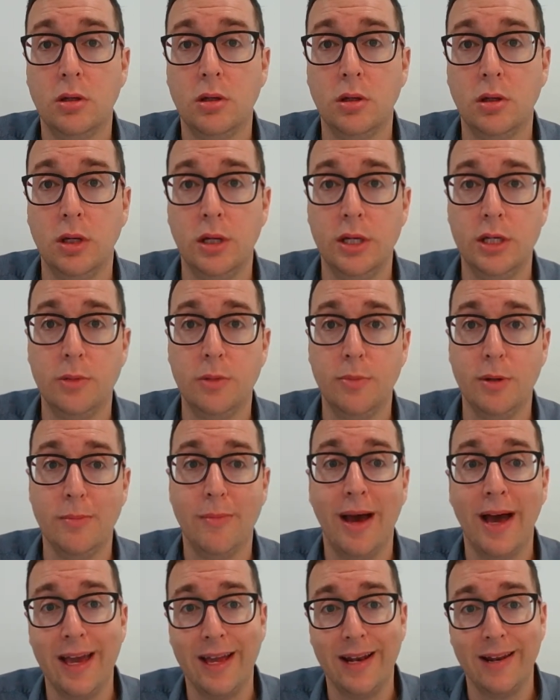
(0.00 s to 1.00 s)
need to be
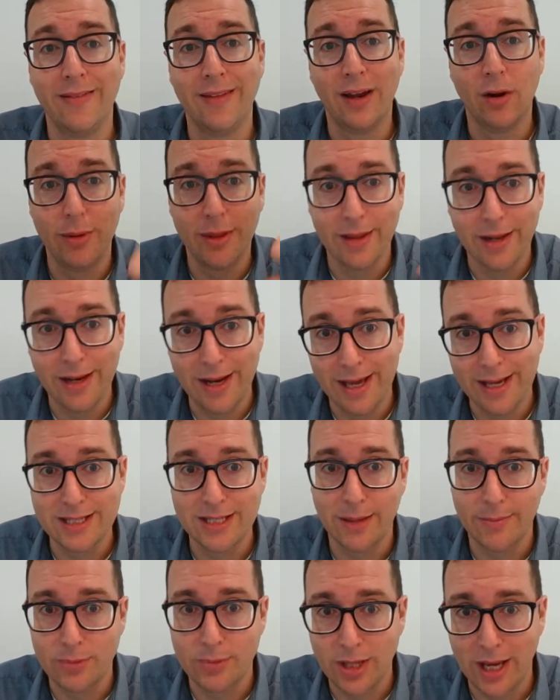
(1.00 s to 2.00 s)
made, and that'll be the next
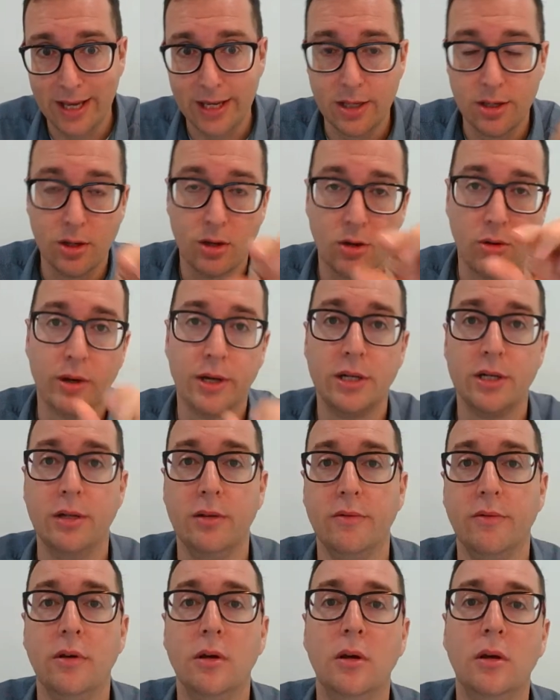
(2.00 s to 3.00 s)
step, taking
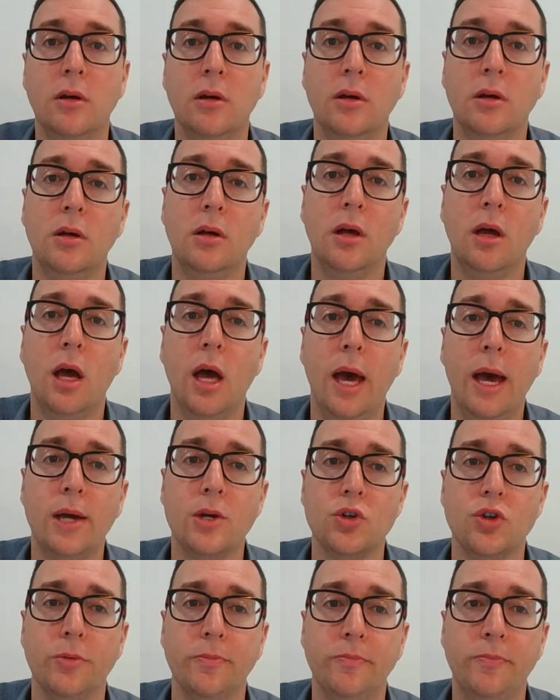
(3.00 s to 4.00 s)
corrective
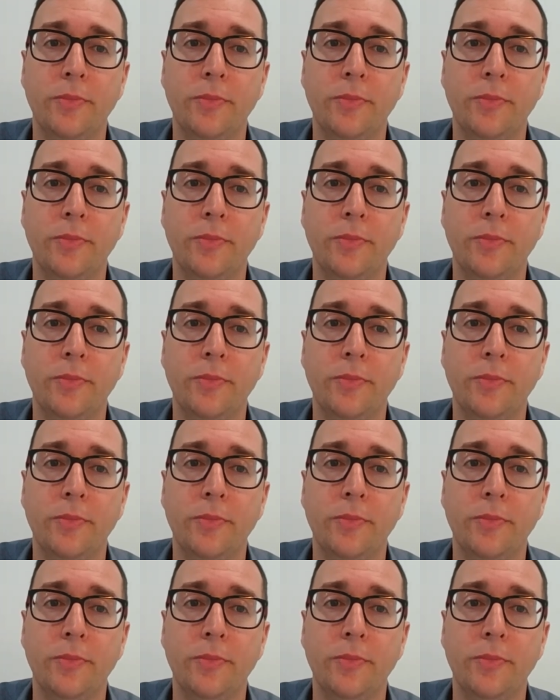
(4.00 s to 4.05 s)
action.